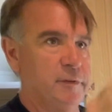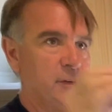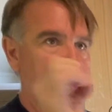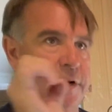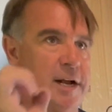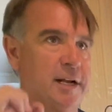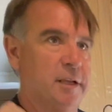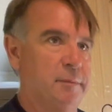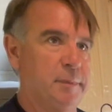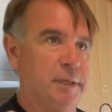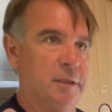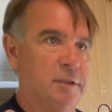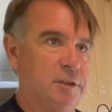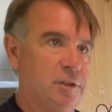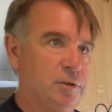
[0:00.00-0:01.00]
You're not going to be
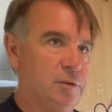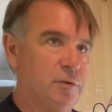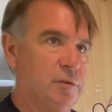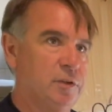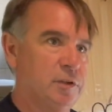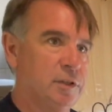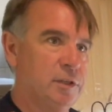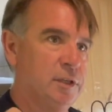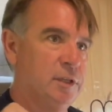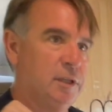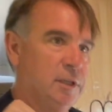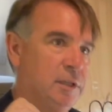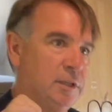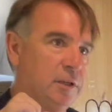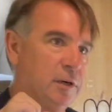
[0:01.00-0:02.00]
able to use
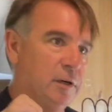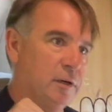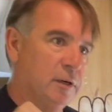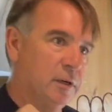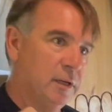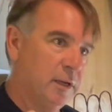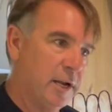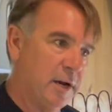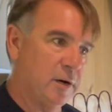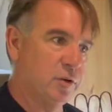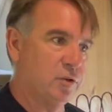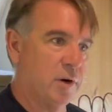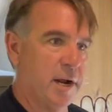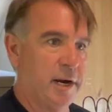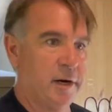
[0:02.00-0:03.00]
your hair
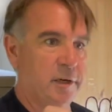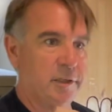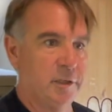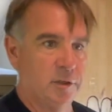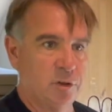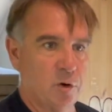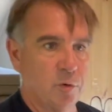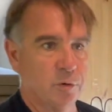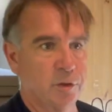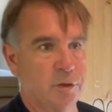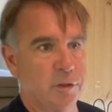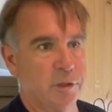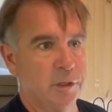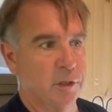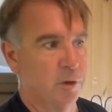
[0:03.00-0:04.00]
dryer, your
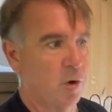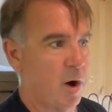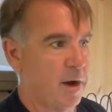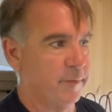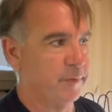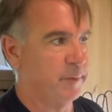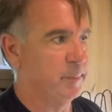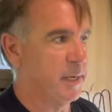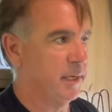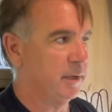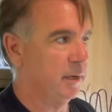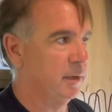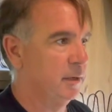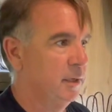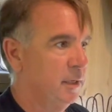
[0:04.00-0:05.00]
toaster, your coffee maker.